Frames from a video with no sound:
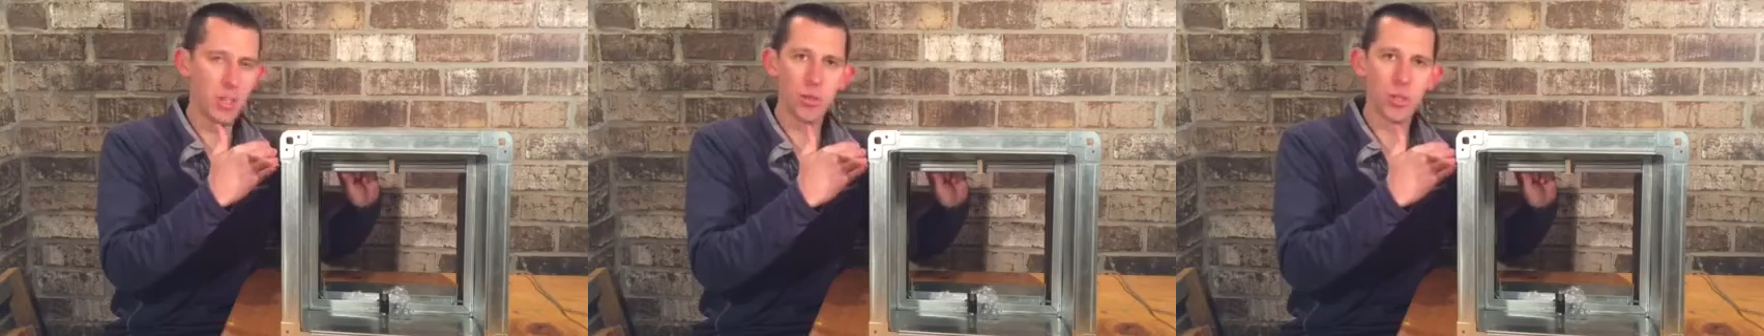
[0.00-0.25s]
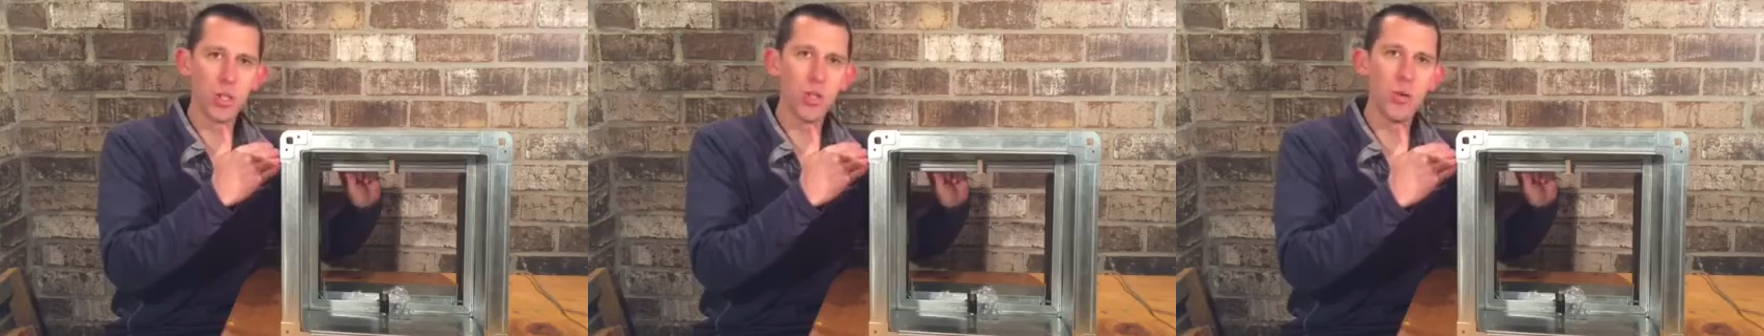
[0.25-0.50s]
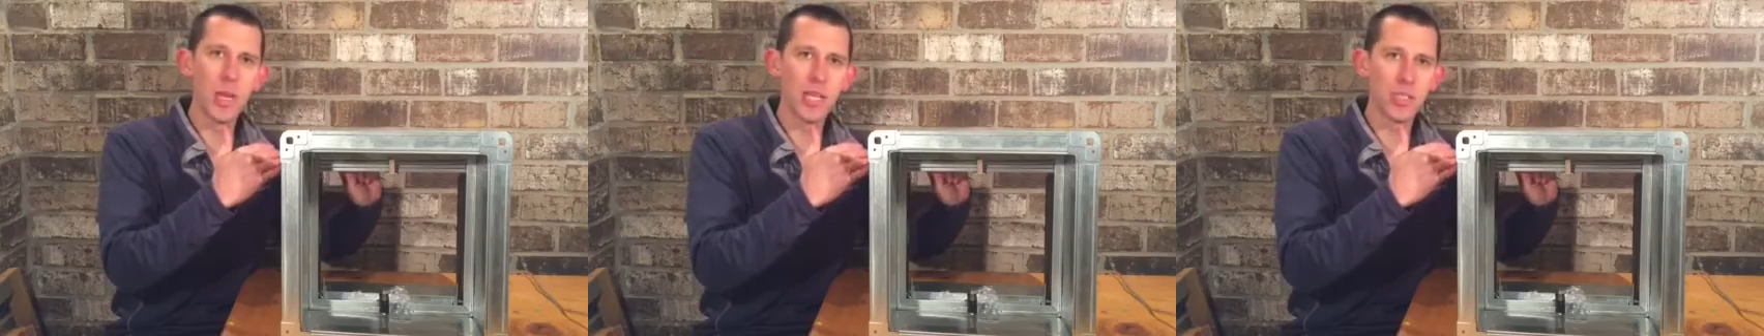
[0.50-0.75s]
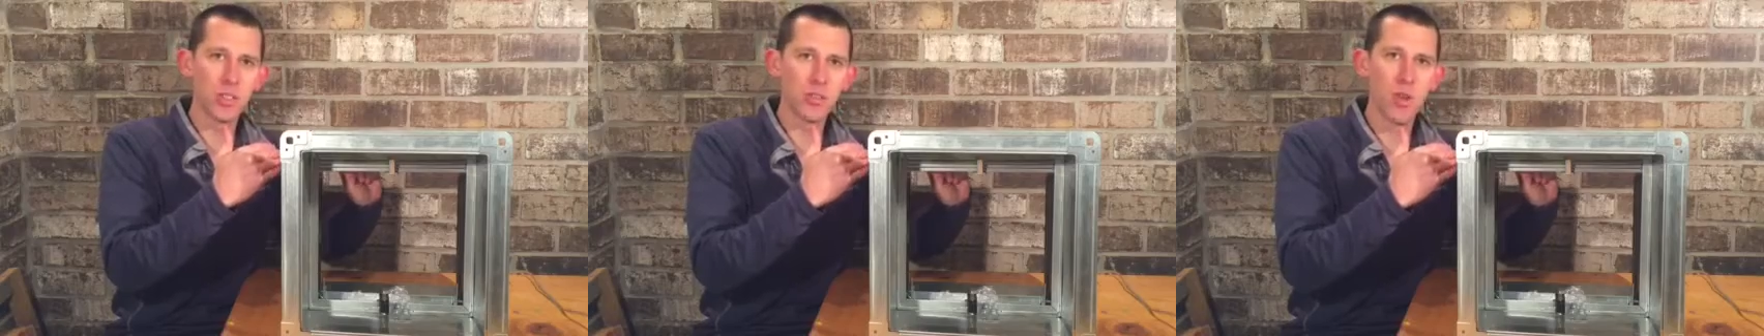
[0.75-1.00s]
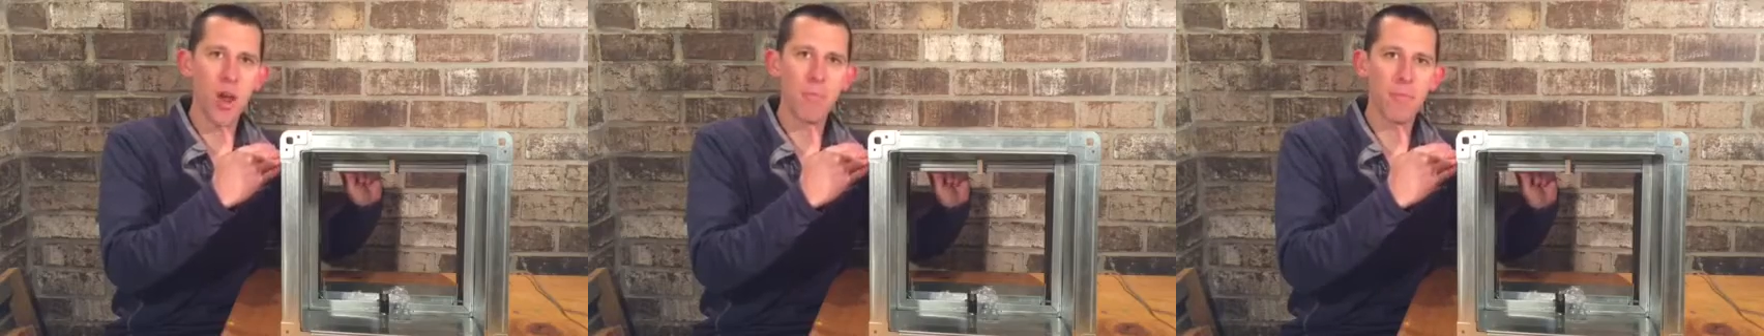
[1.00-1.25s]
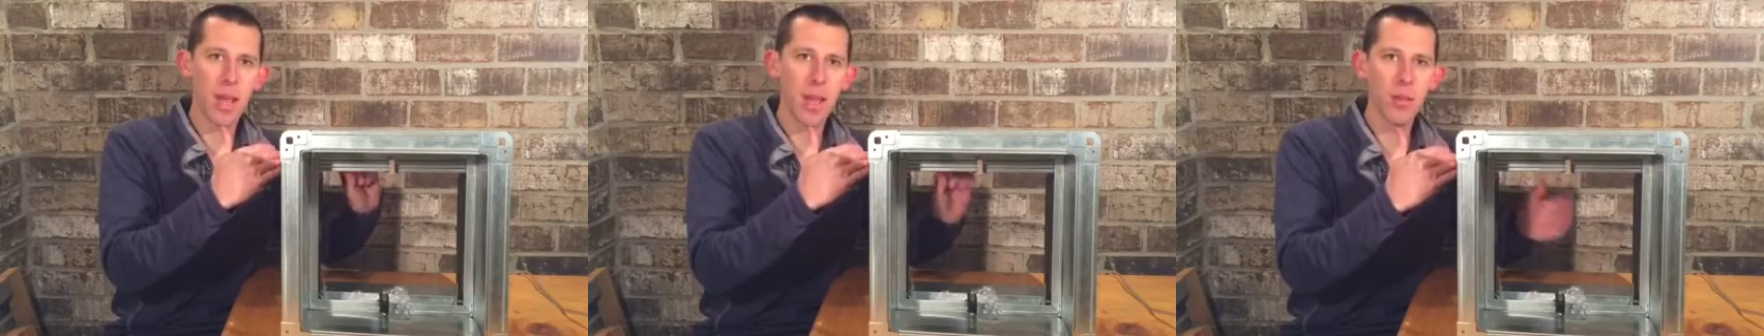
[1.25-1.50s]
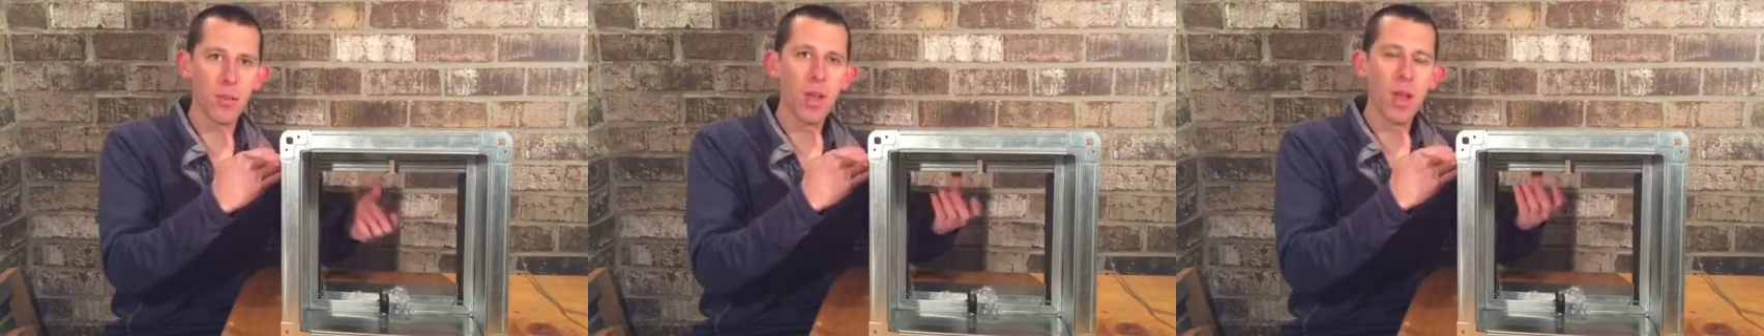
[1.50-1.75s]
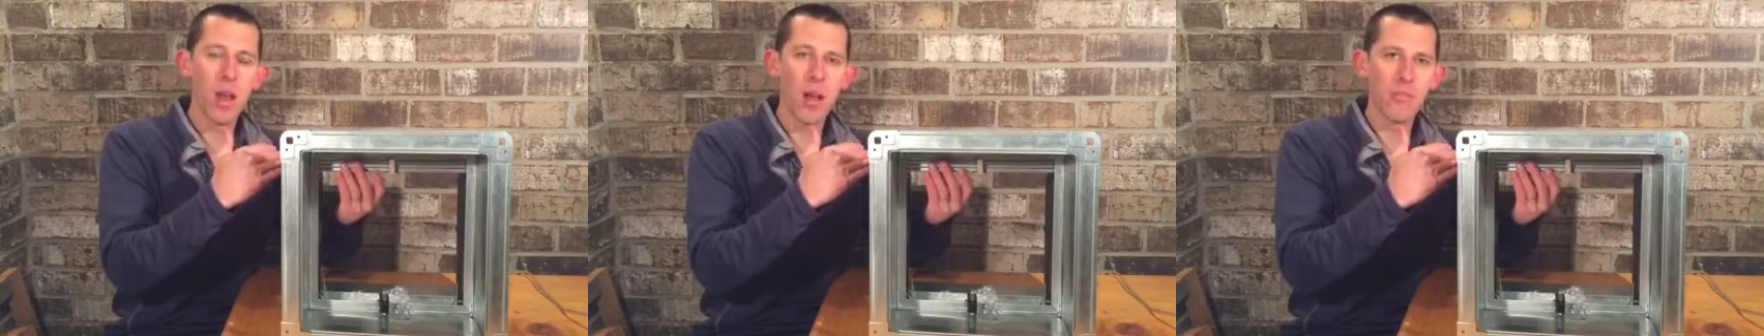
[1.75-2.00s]
2-inch drop down
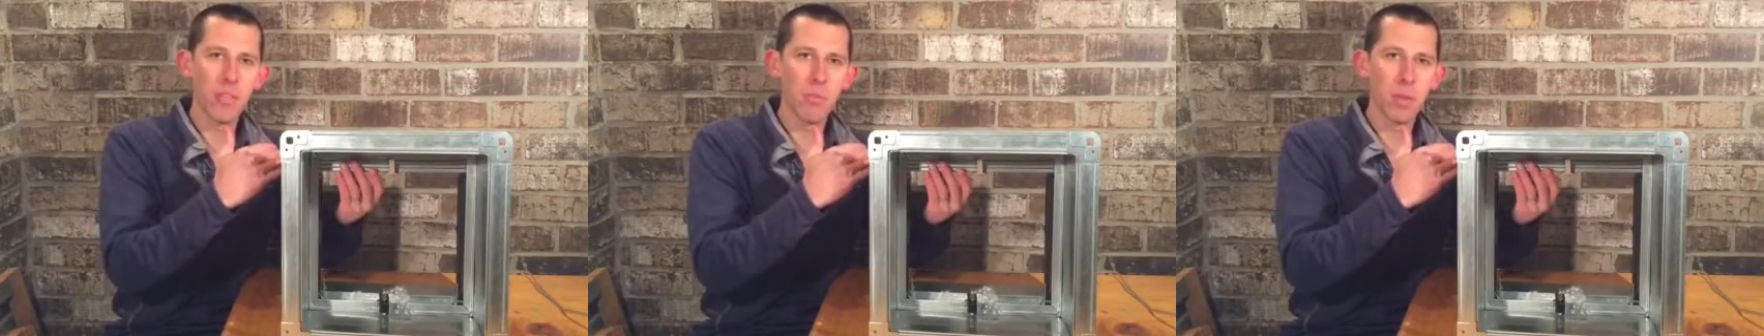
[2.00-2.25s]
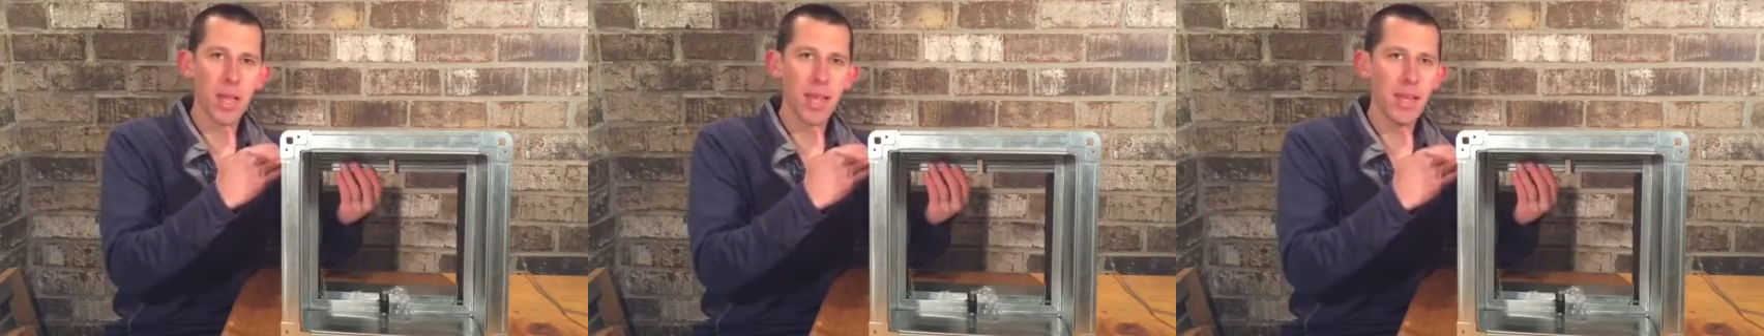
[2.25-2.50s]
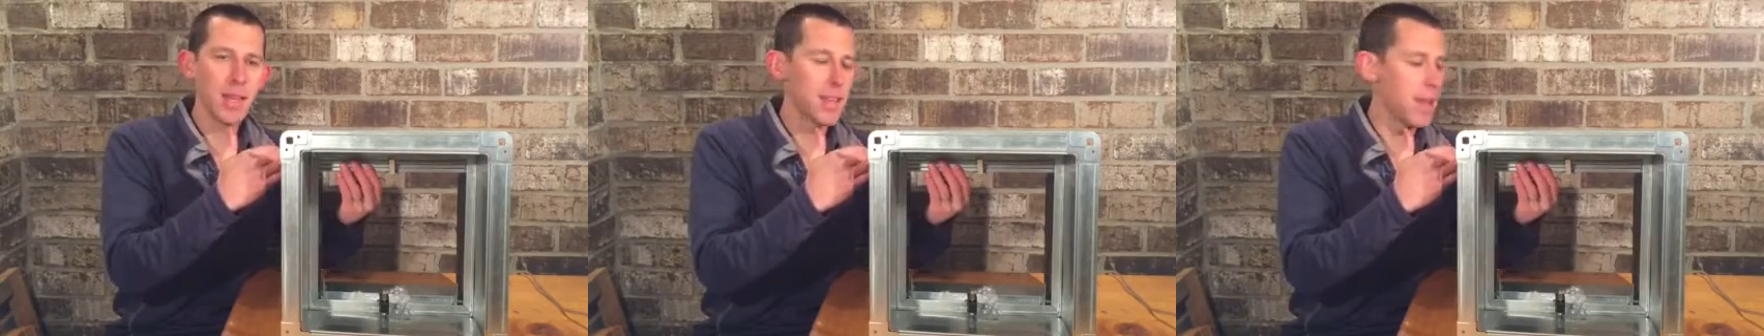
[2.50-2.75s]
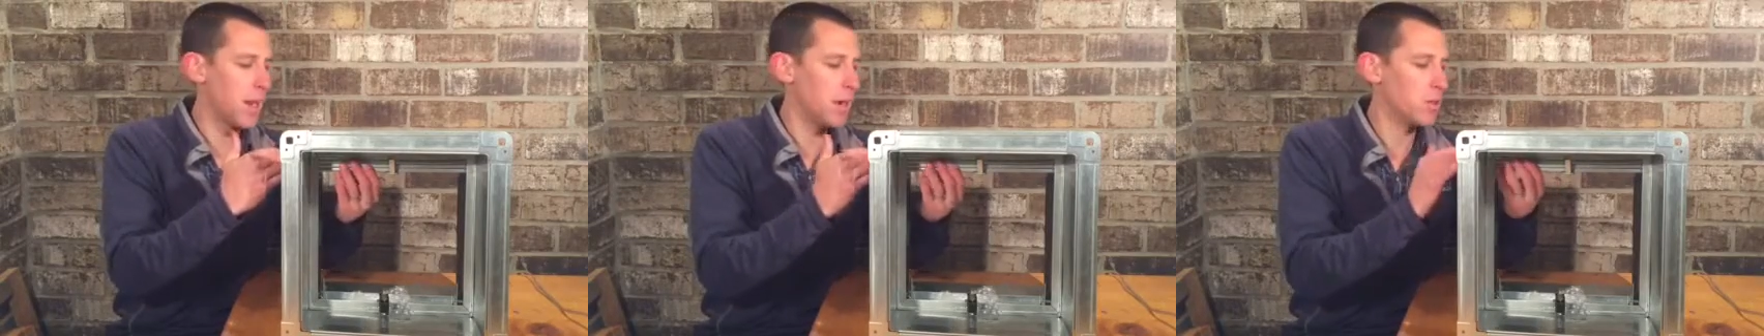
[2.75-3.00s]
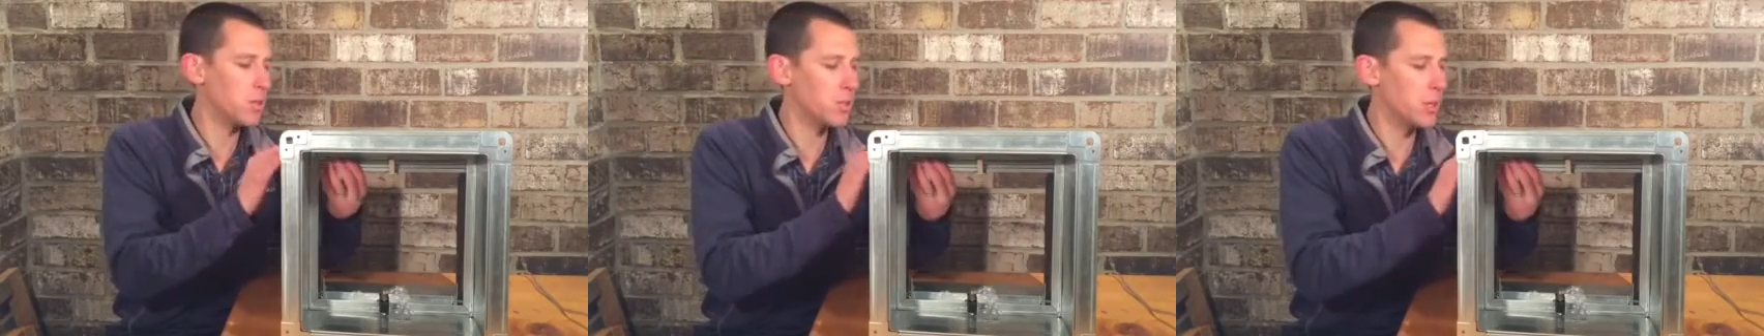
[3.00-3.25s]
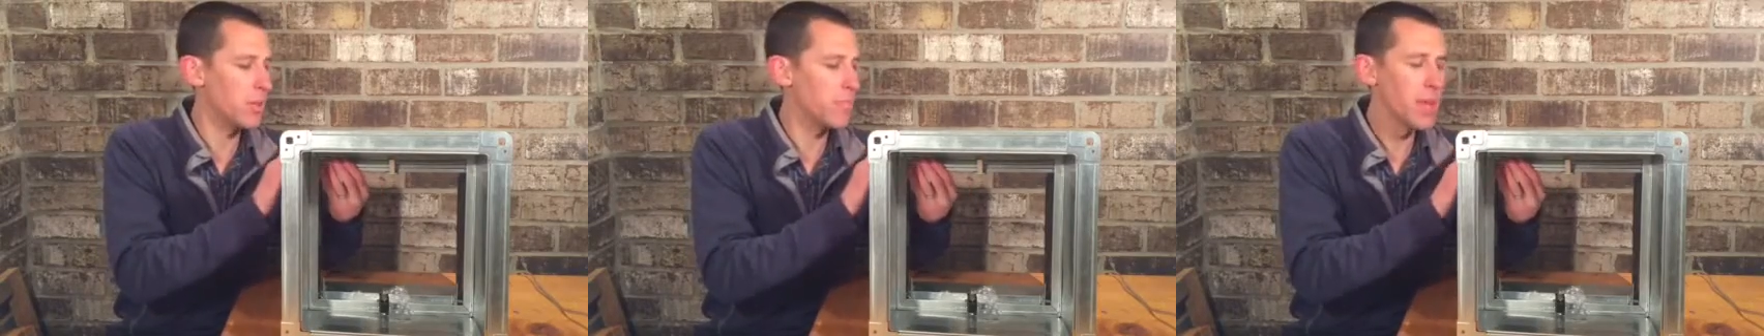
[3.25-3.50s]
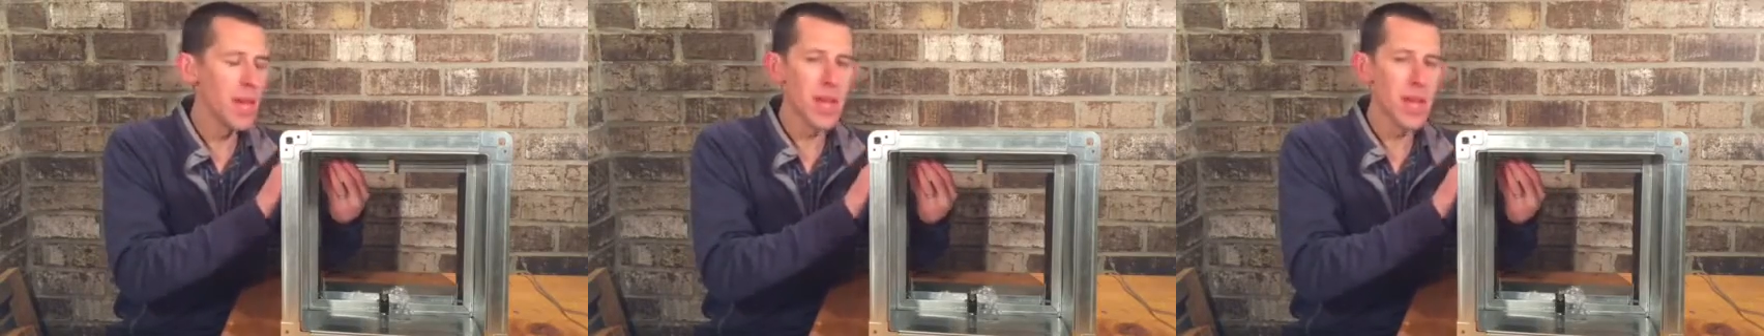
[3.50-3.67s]
of the blade and the airstream.